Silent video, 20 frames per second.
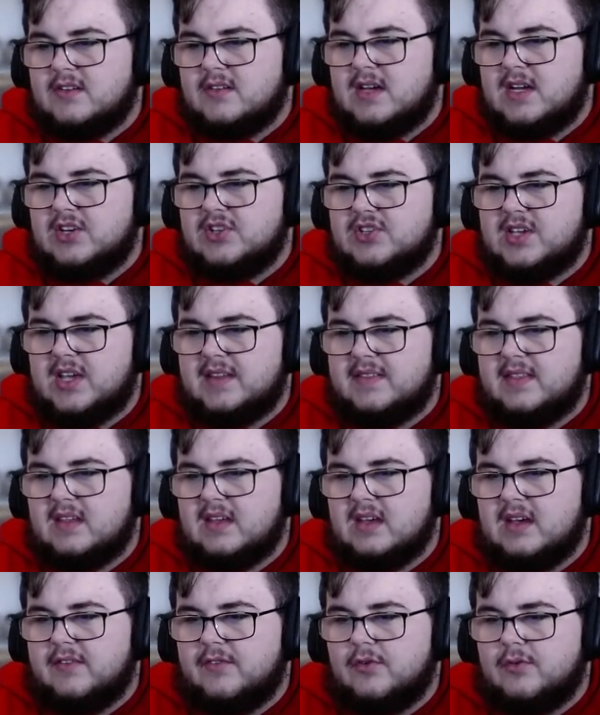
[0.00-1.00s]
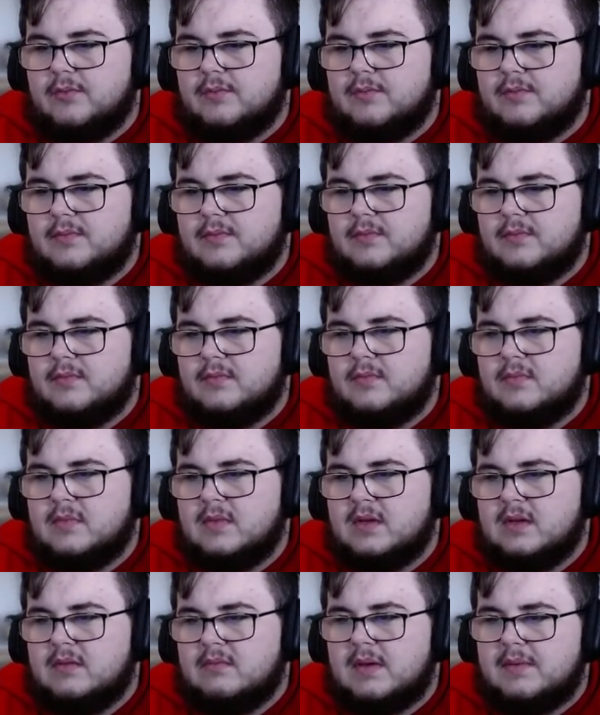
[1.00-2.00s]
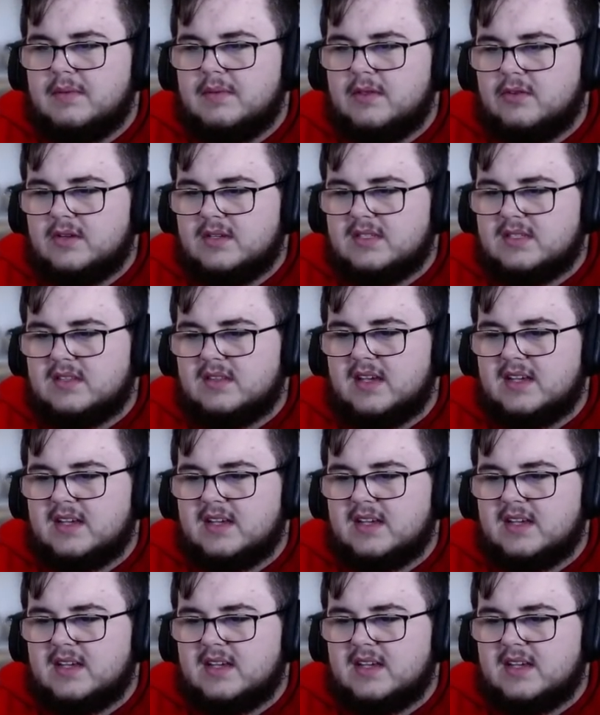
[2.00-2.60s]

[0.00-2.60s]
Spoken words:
I just can't think of them. Maybe there isn't, like